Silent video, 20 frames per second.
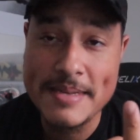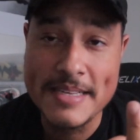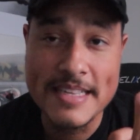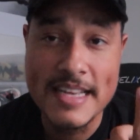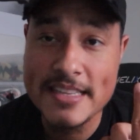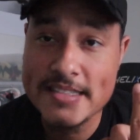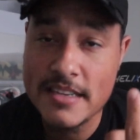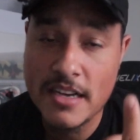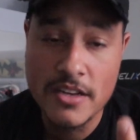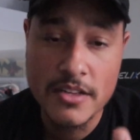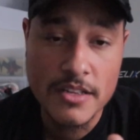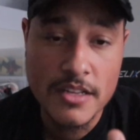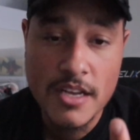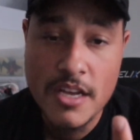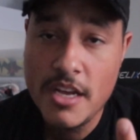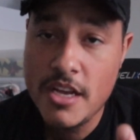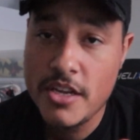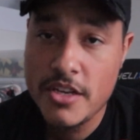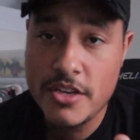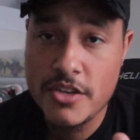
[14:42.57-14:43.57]
That's how,
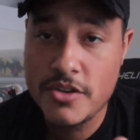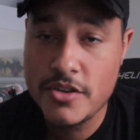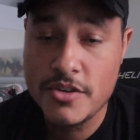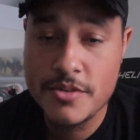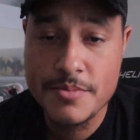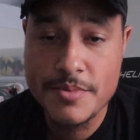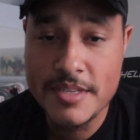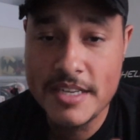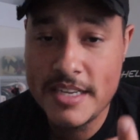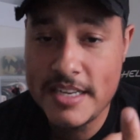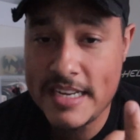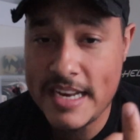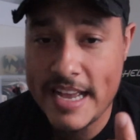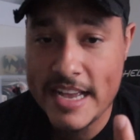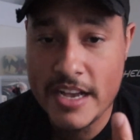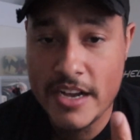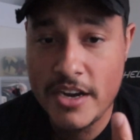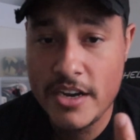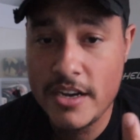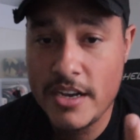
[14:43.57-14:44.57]
you know what I'm saying,
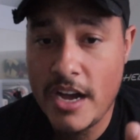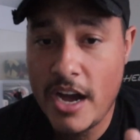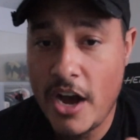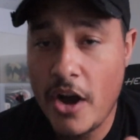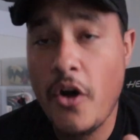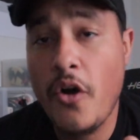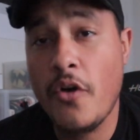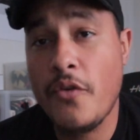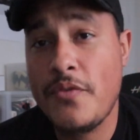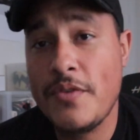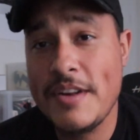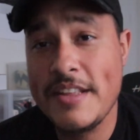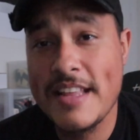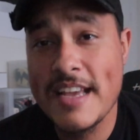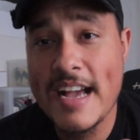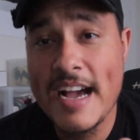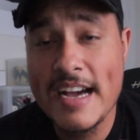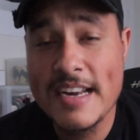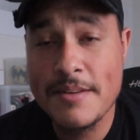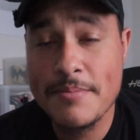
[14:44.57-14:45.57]
like hopefully they
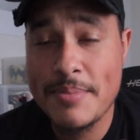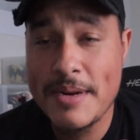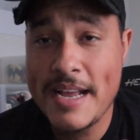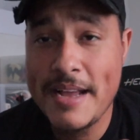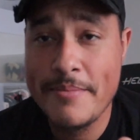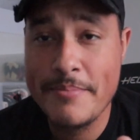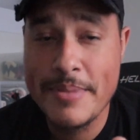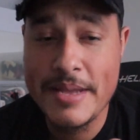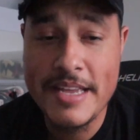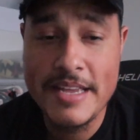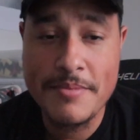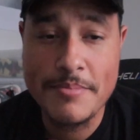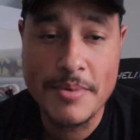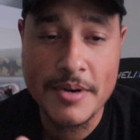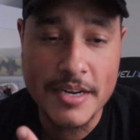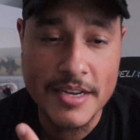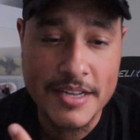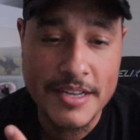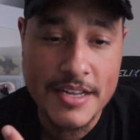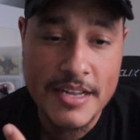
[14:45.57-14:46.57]
got a plan B.
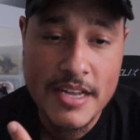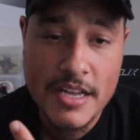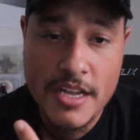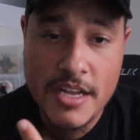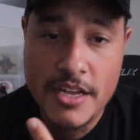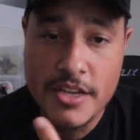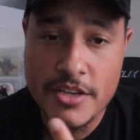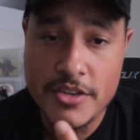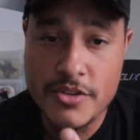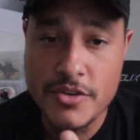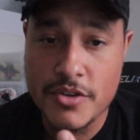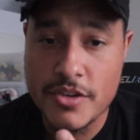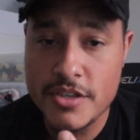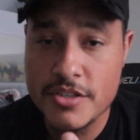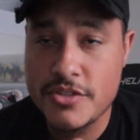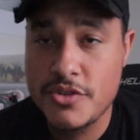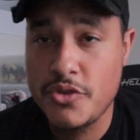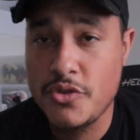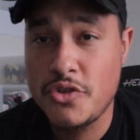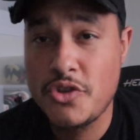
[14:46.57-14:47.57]
But you know,
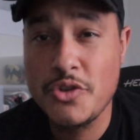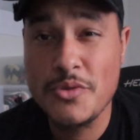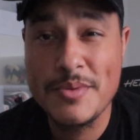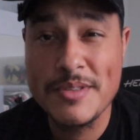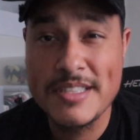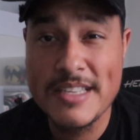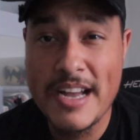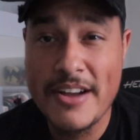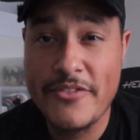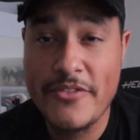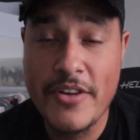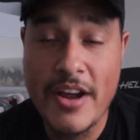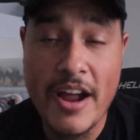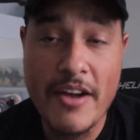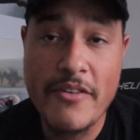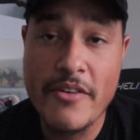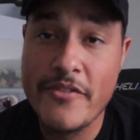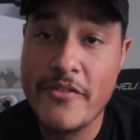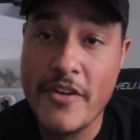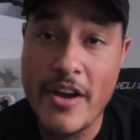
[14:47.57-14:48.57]
because YouTube is not
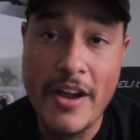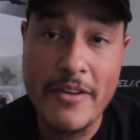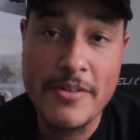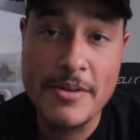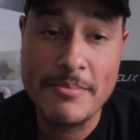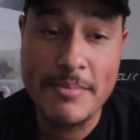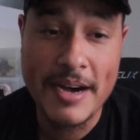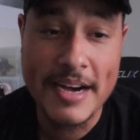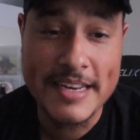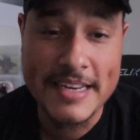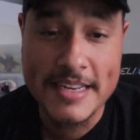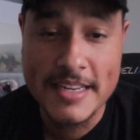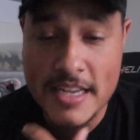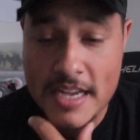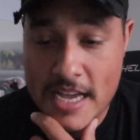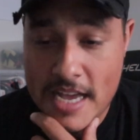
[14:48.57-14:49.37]
forever for everybody.